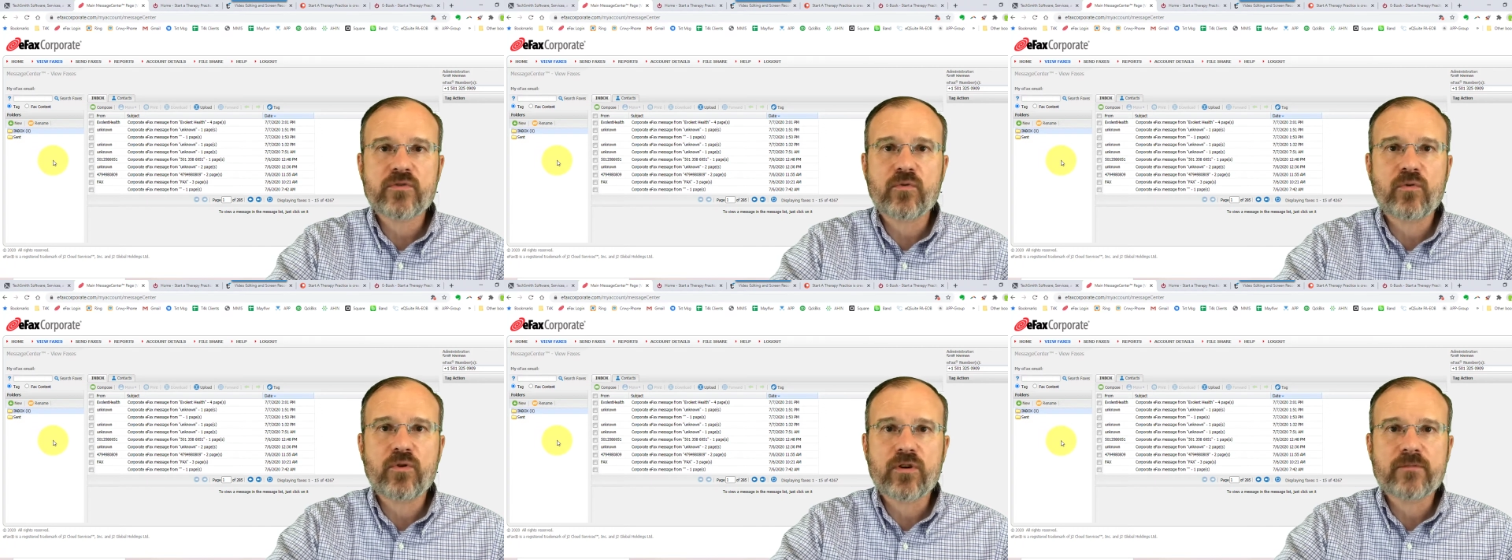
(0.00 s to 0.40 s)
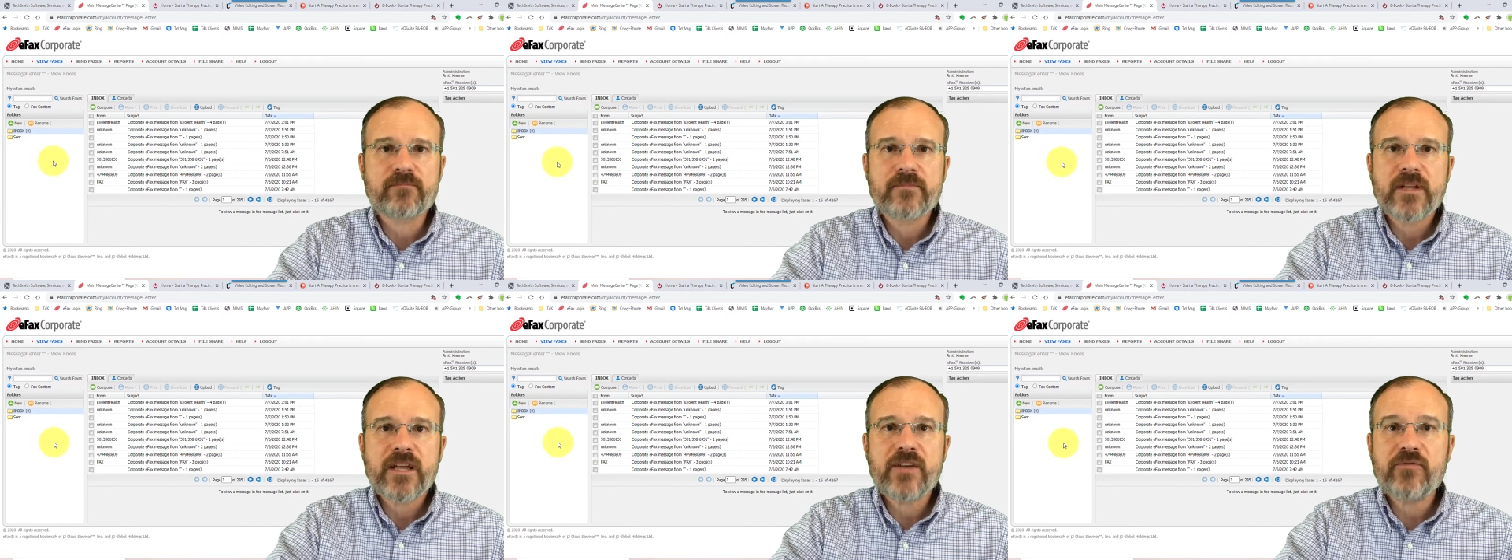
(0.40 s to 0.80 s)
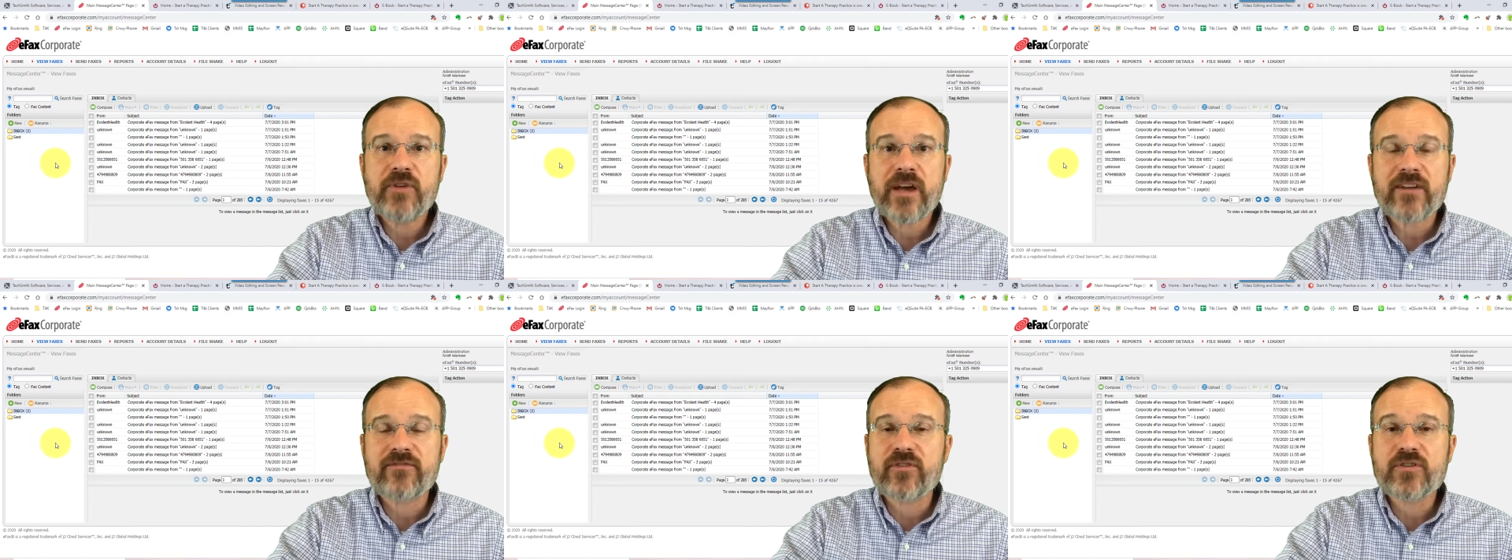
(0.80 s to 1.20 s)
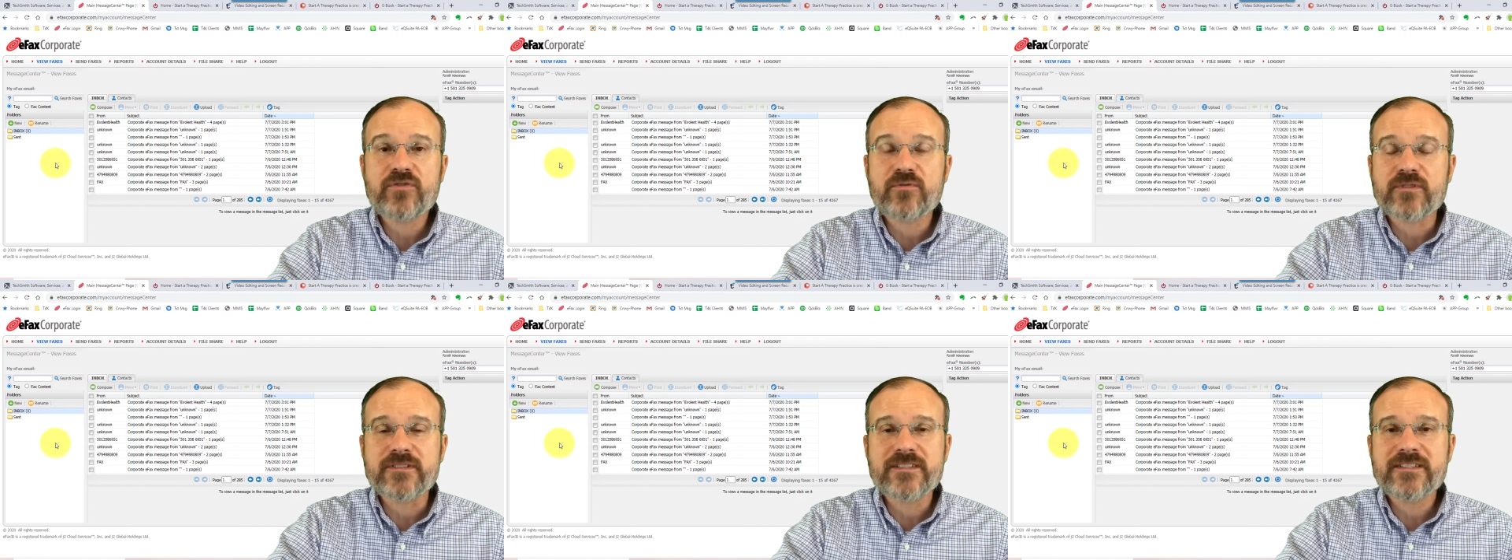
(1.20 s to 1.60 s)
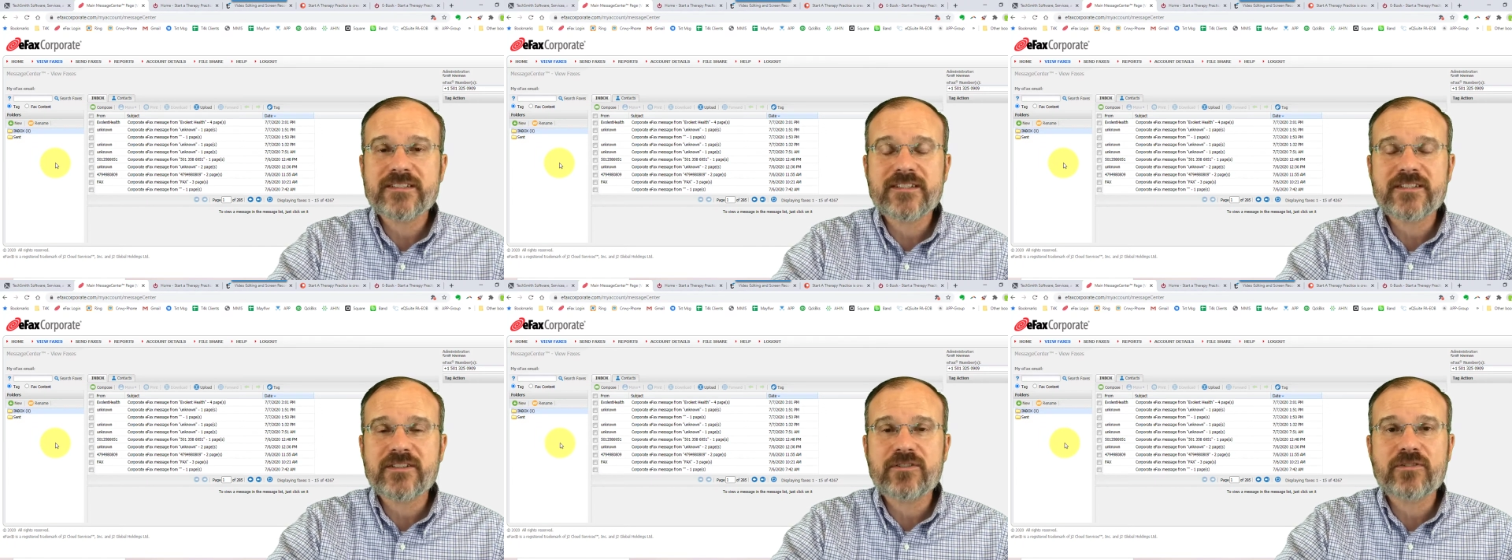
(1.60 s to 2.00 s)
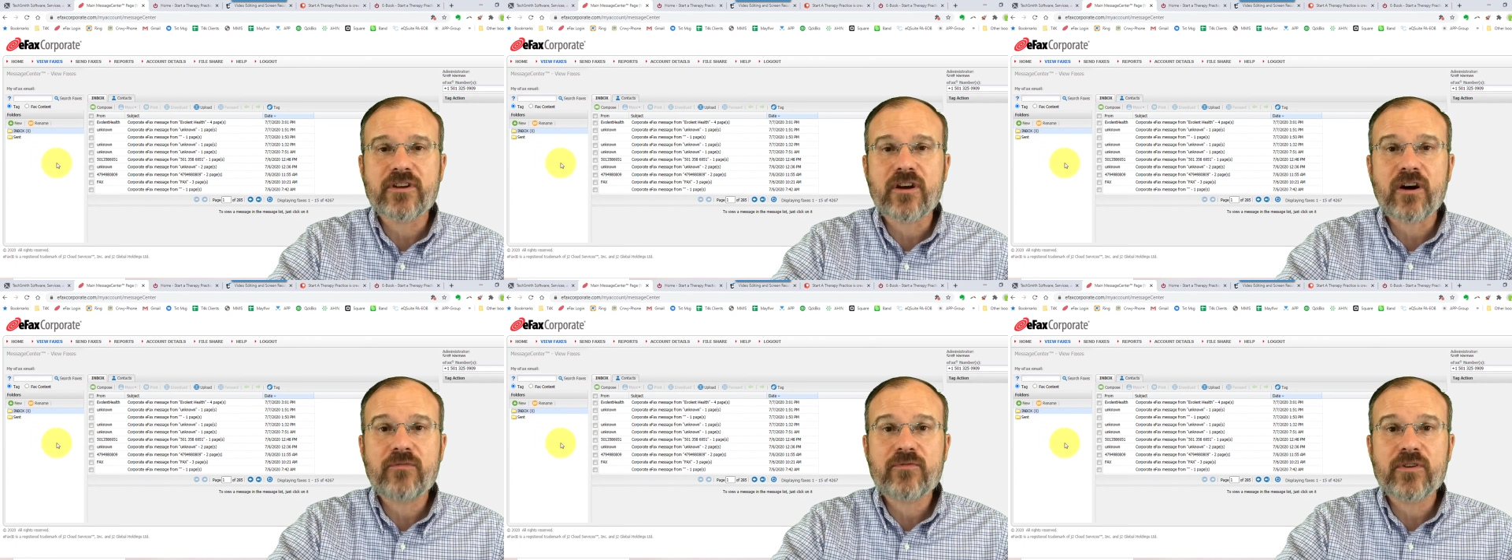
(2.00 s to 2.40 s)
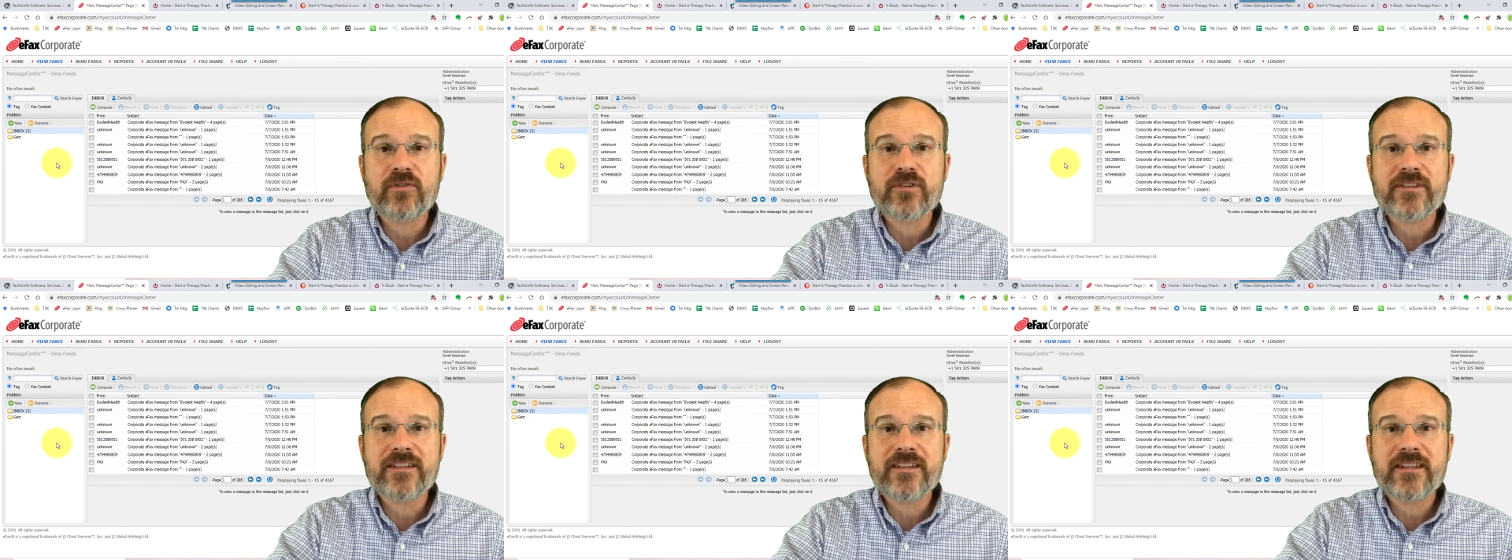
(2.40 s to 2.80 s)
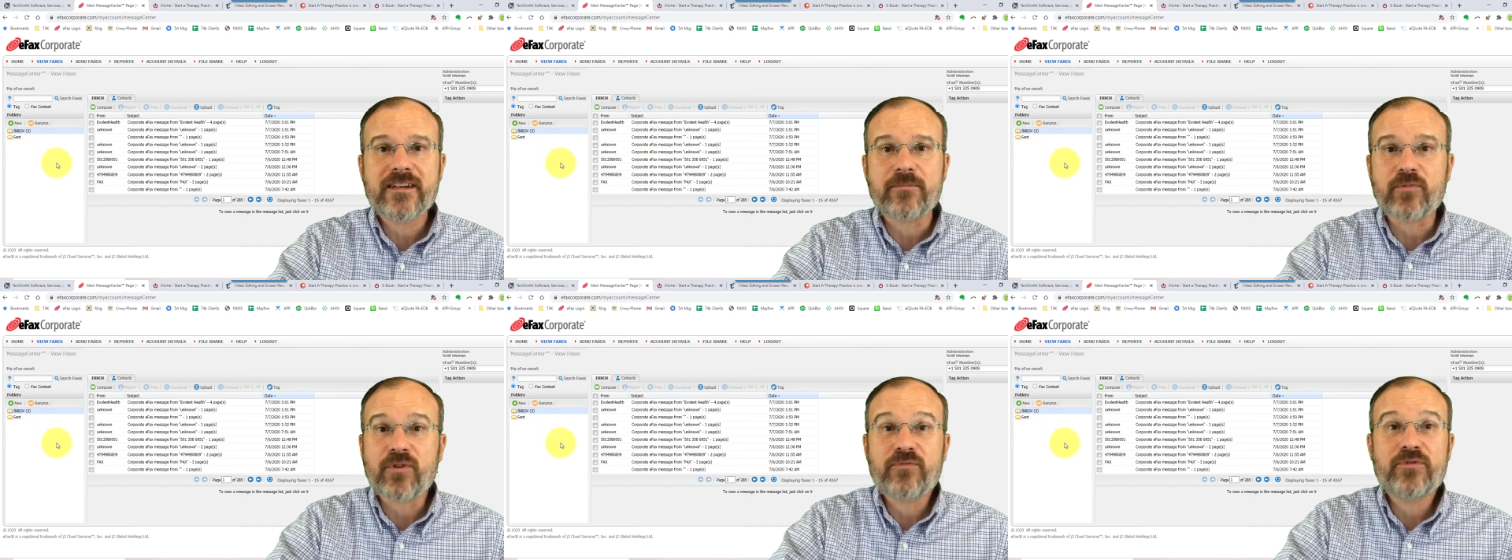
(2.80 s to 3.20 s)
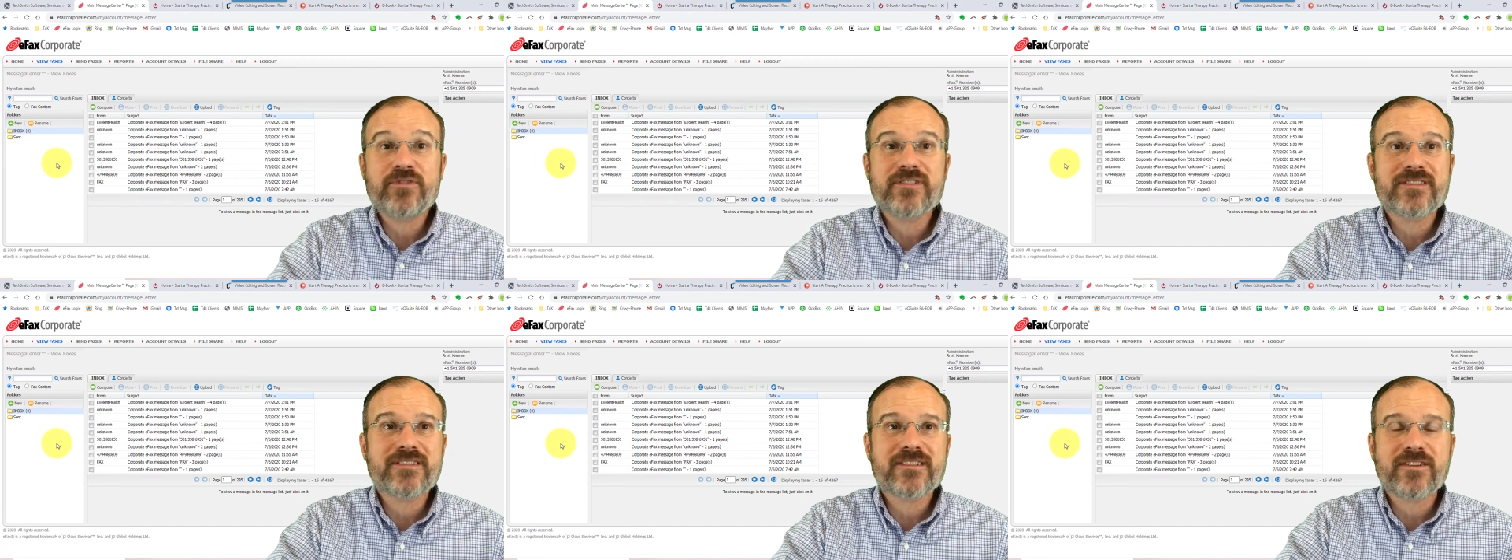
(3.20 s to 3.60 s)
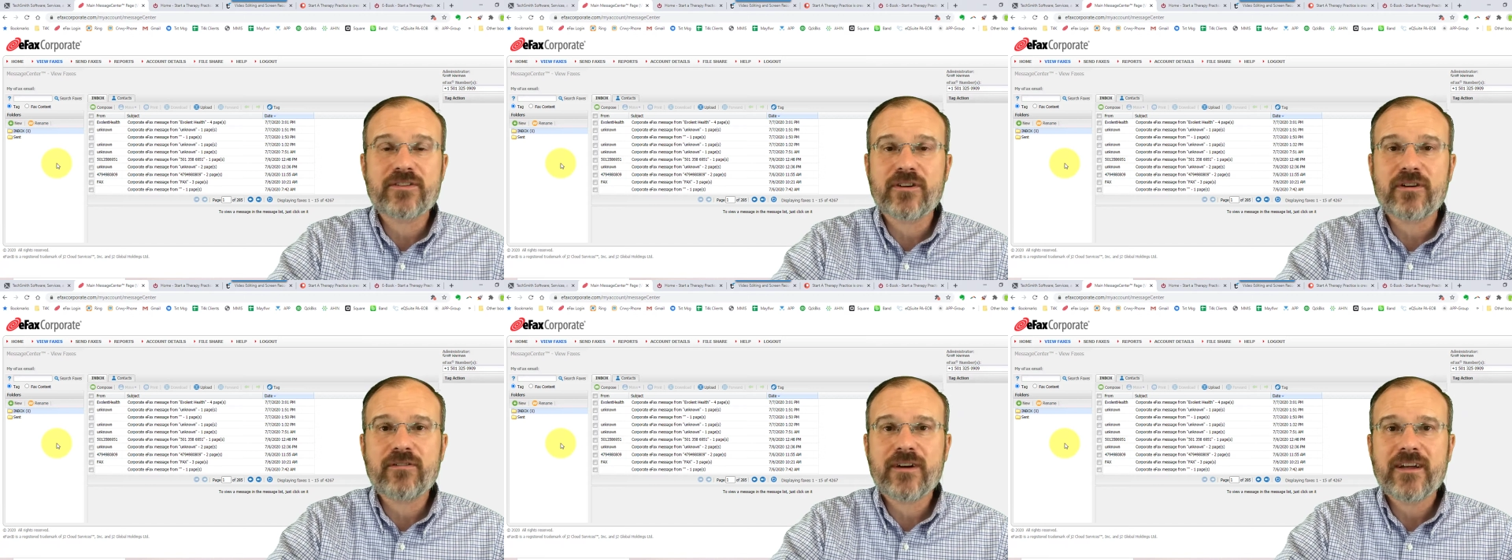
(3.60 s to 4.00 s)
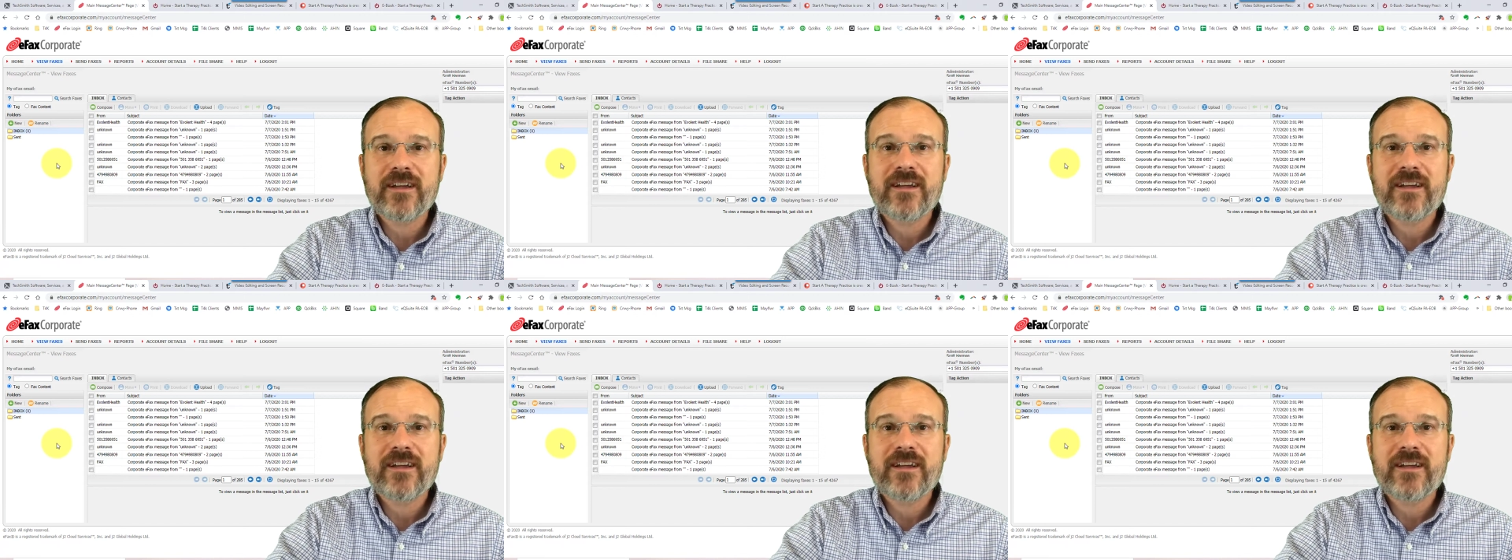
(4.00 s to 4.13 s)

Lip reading: or if you had a virtual assistant, you could offload it to them. Or if you just, you